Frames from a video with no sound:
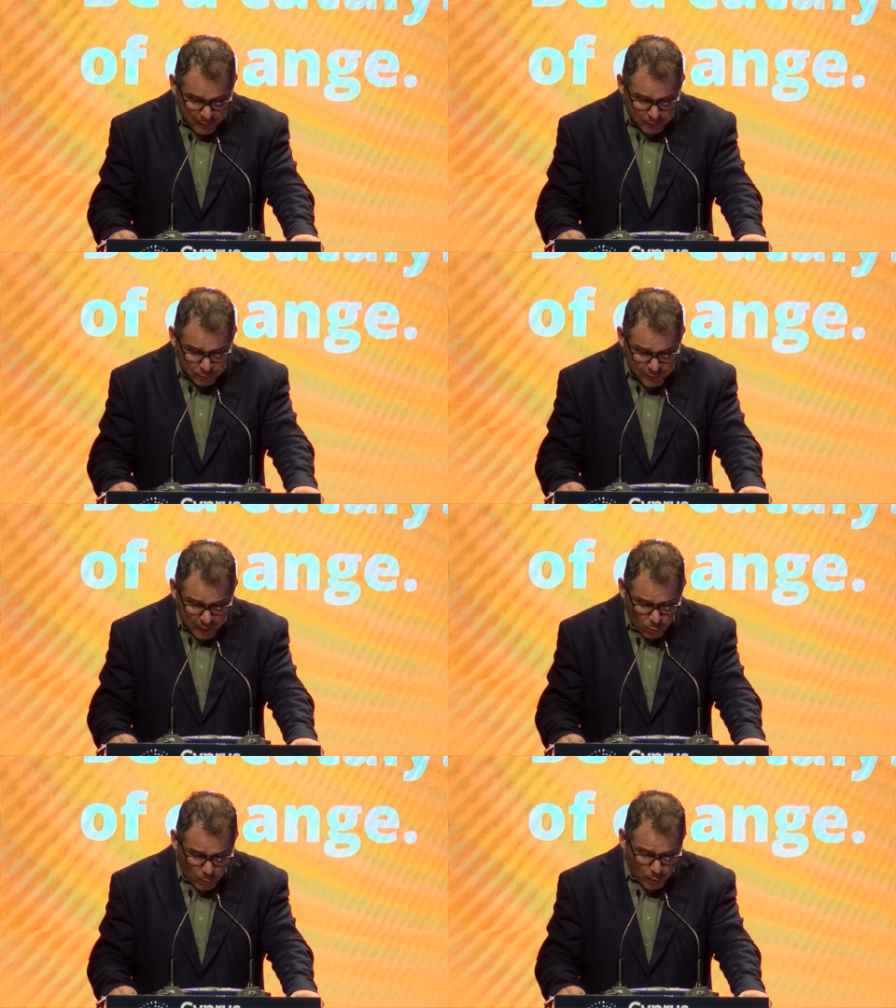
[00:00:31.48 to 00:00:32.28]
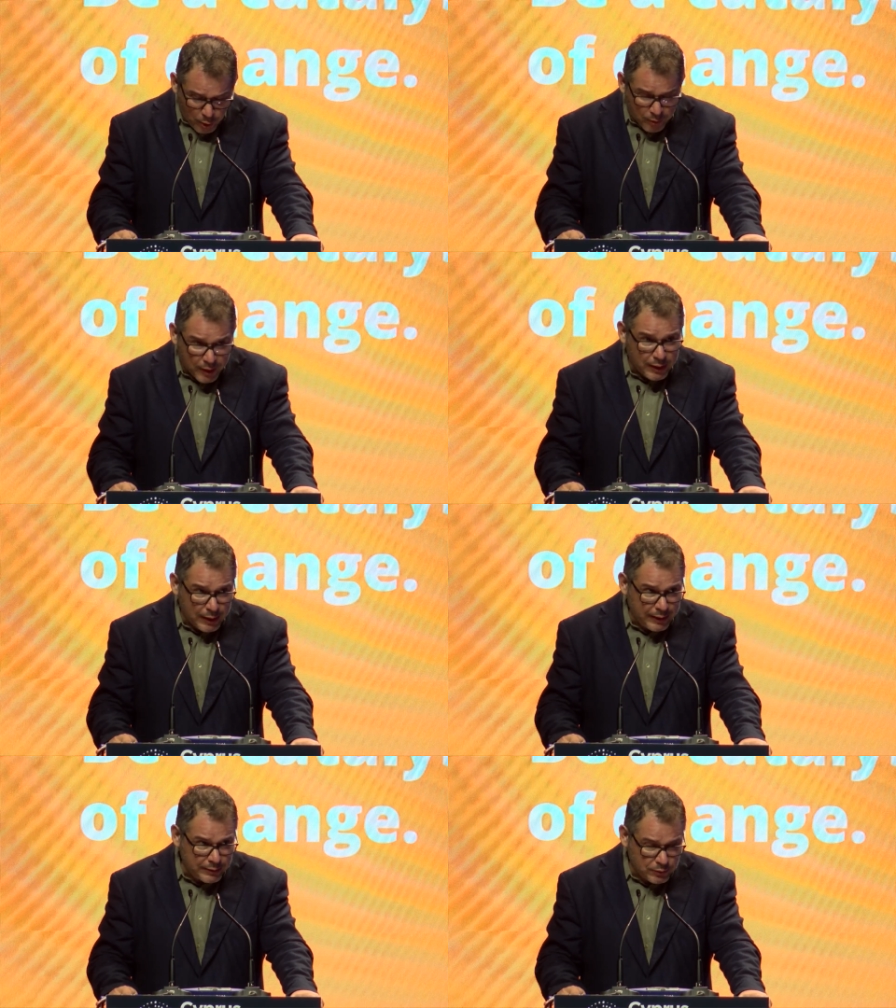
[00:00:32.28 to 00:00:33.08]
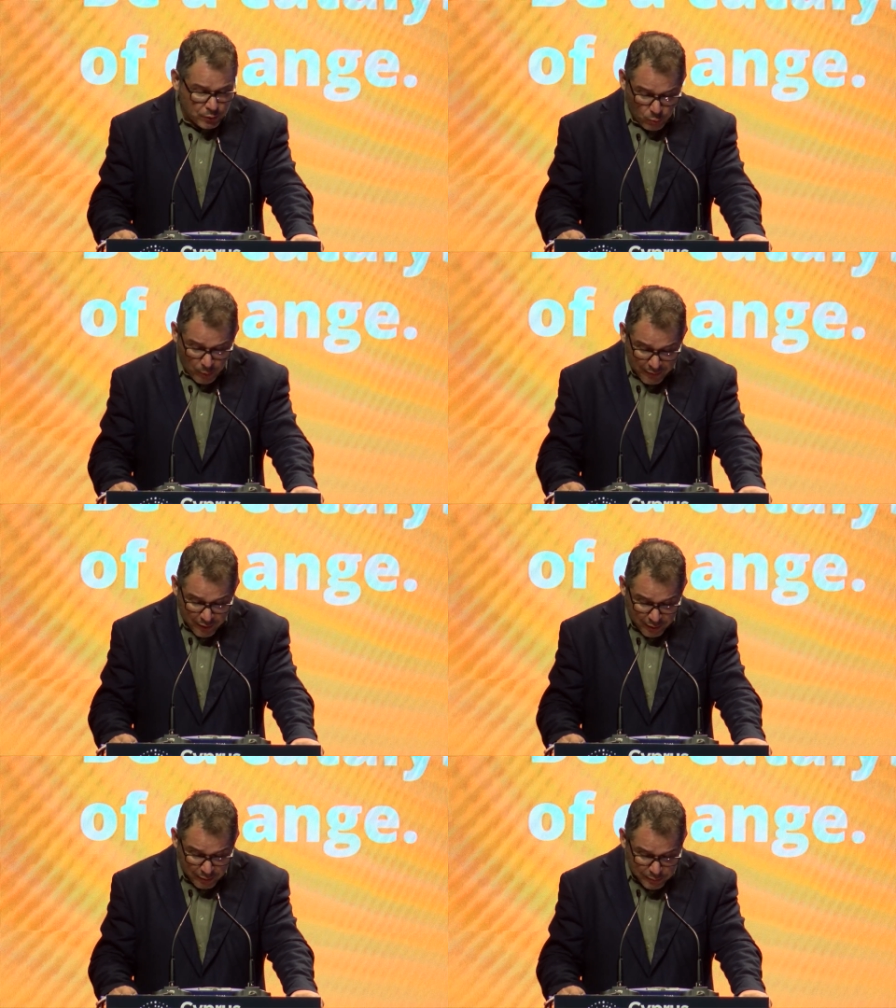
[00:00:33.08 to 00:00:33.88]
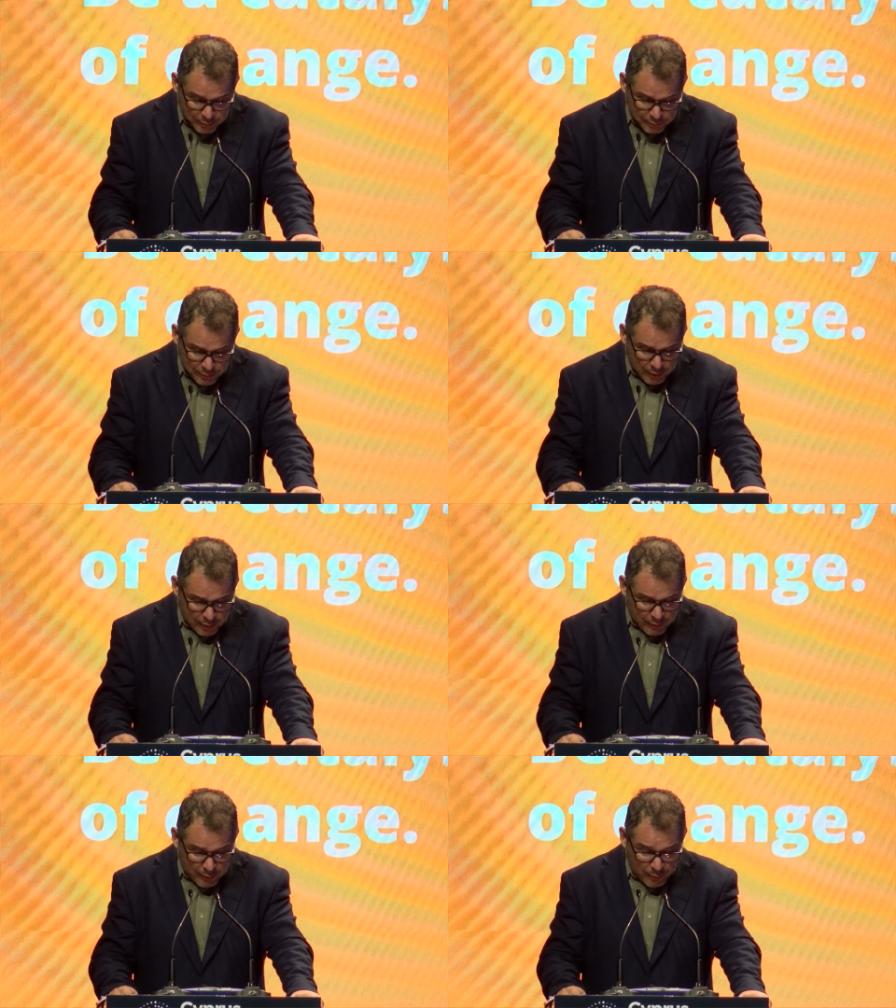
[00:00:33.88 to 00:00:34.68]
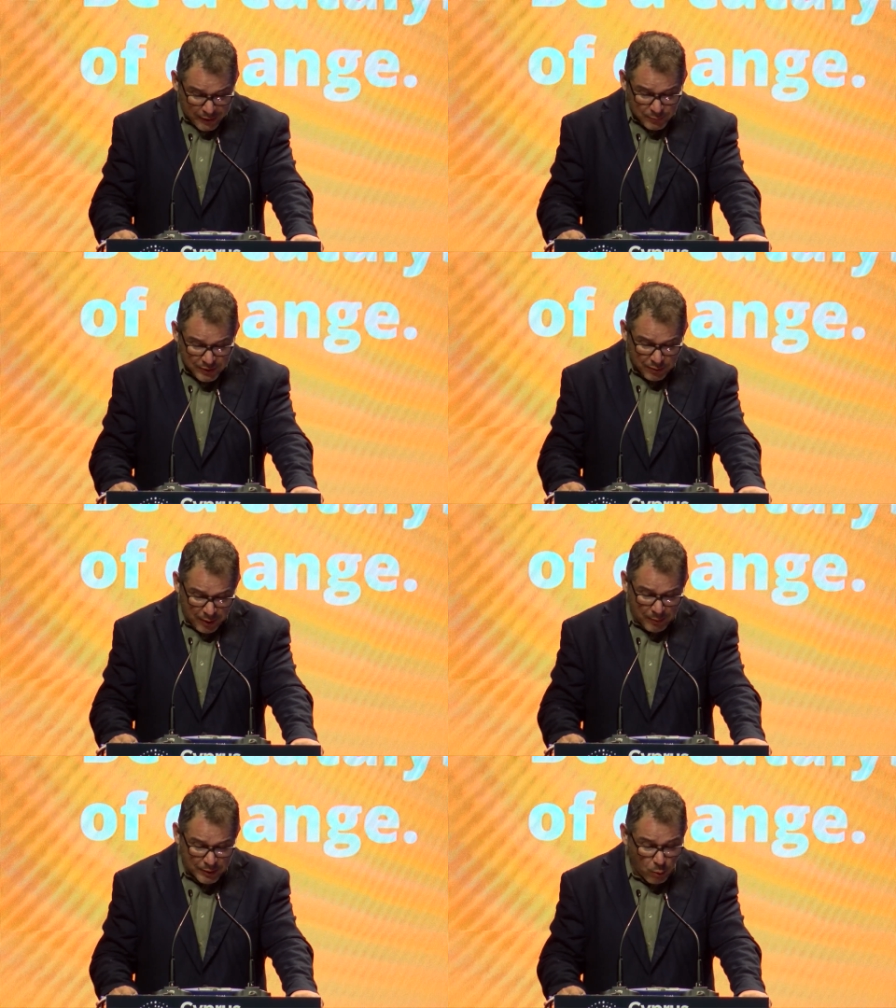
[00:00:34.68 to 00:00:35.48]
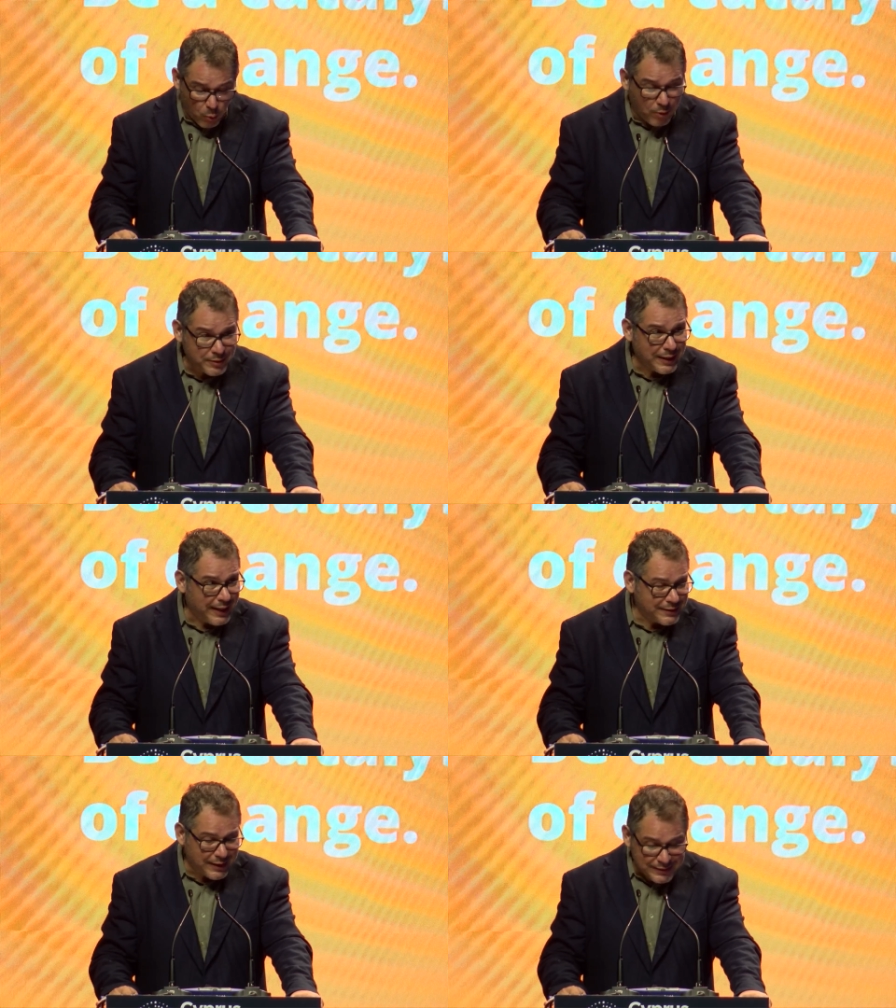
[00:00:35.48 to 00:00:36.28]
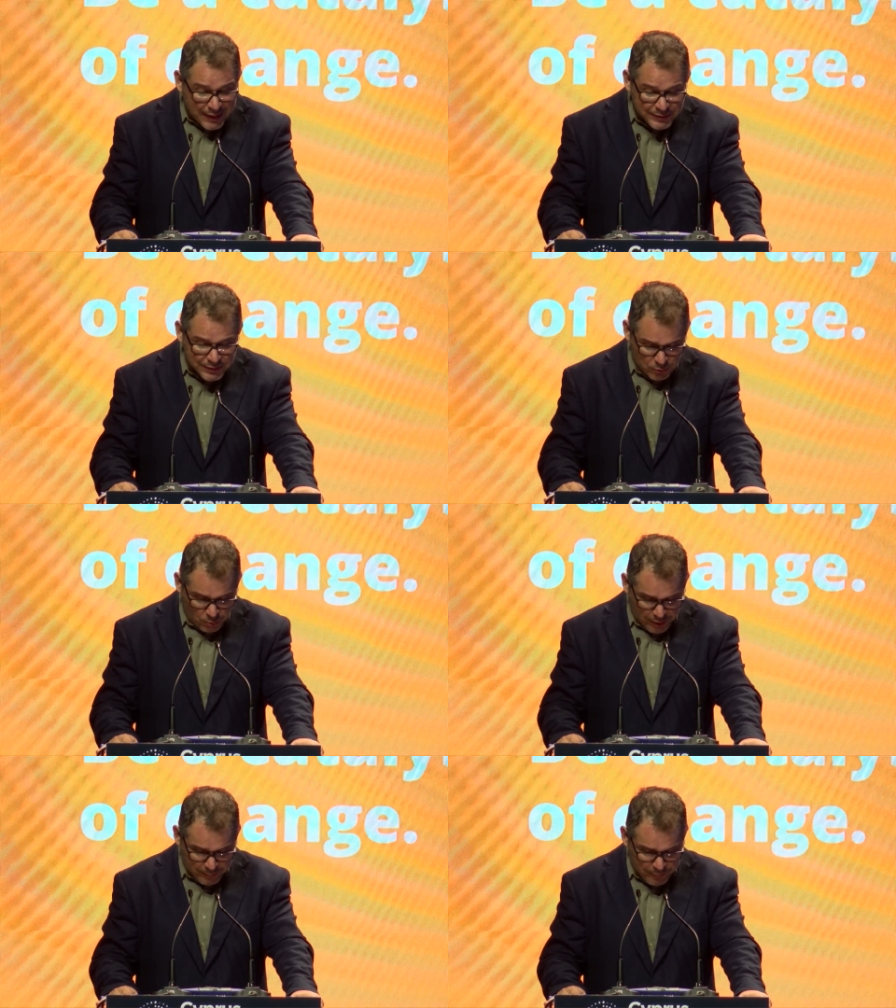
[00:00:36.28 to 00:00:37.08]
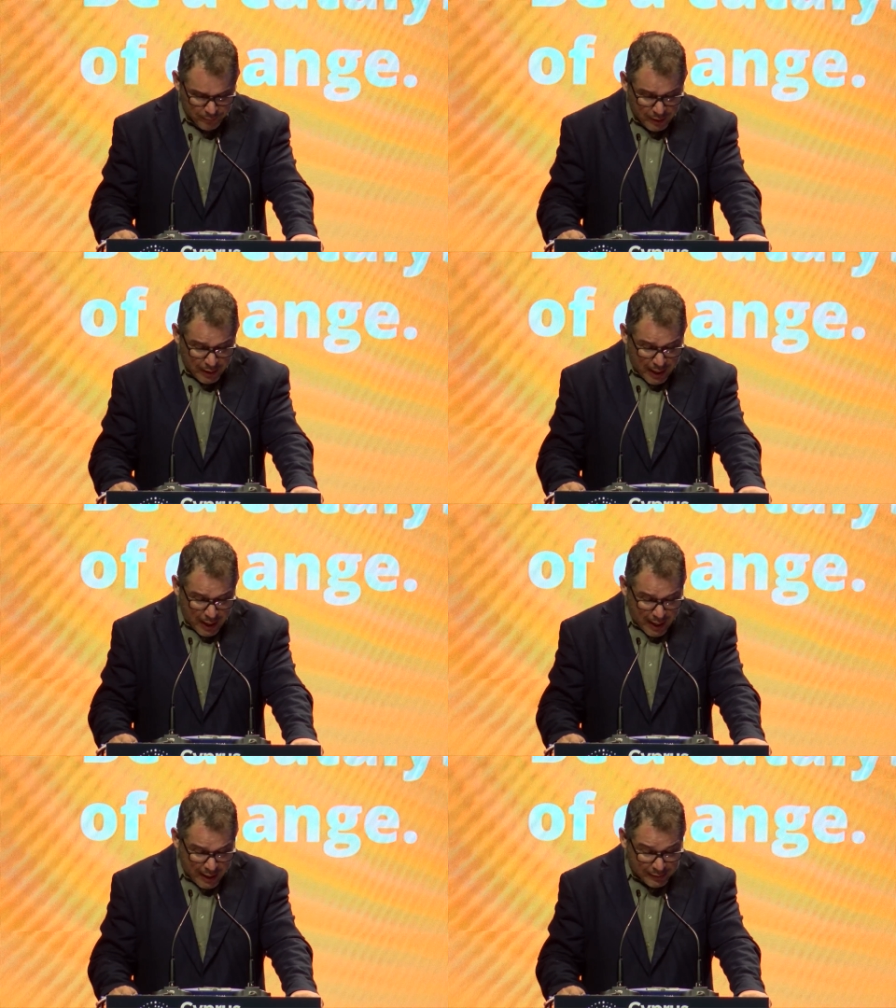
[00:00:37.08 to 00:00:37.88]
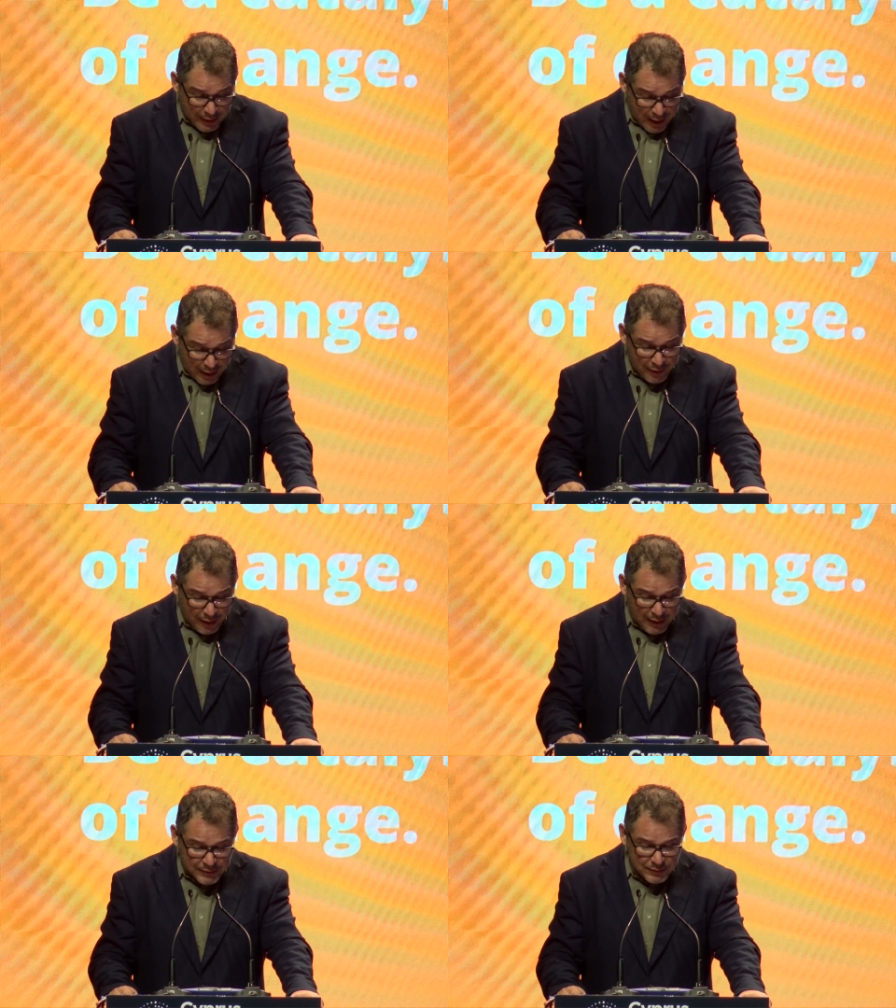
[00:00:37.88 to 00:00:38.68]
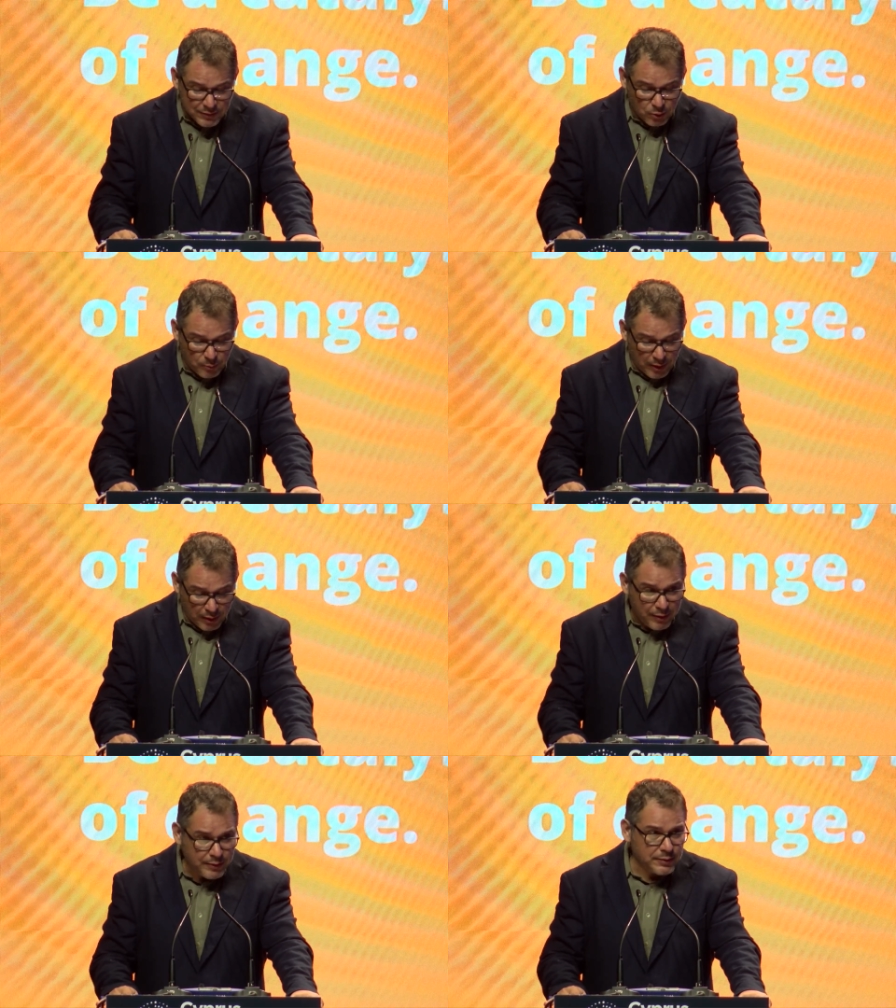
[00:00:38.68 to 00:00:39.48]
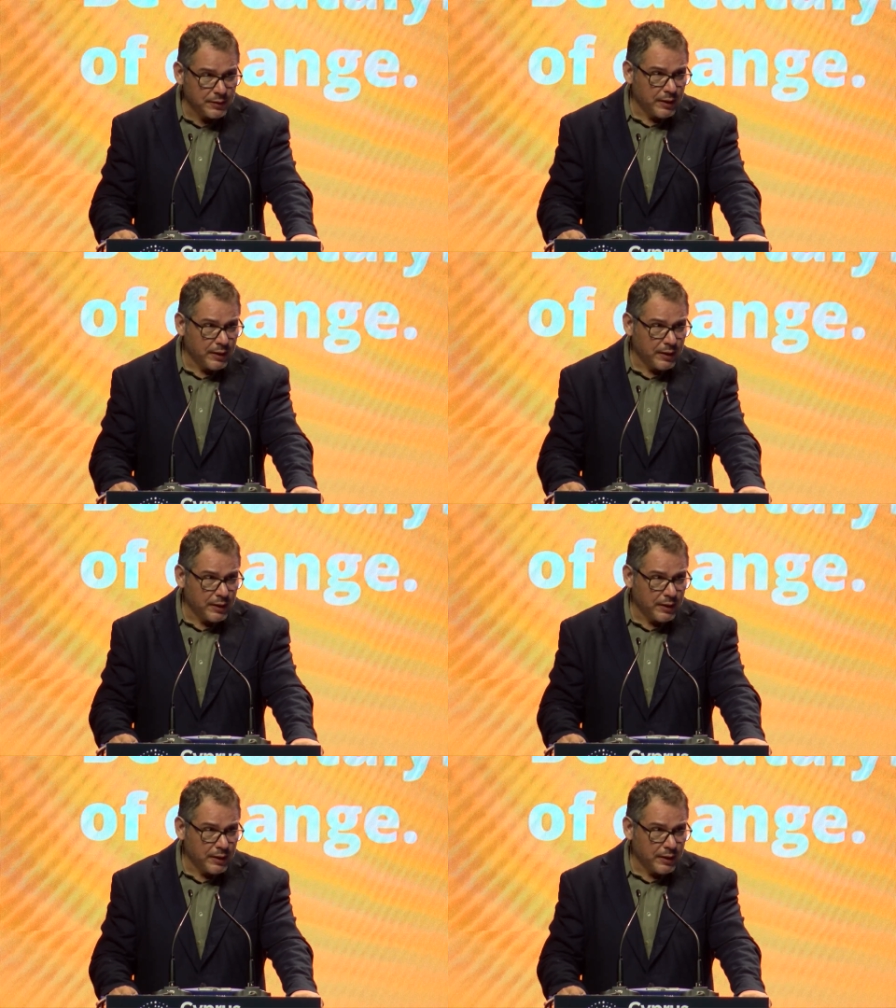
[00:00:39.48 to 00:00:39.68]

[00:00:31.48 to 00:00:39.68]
Today we will look into whether the Prespes Agreement was a success story, and are there lessons to be learned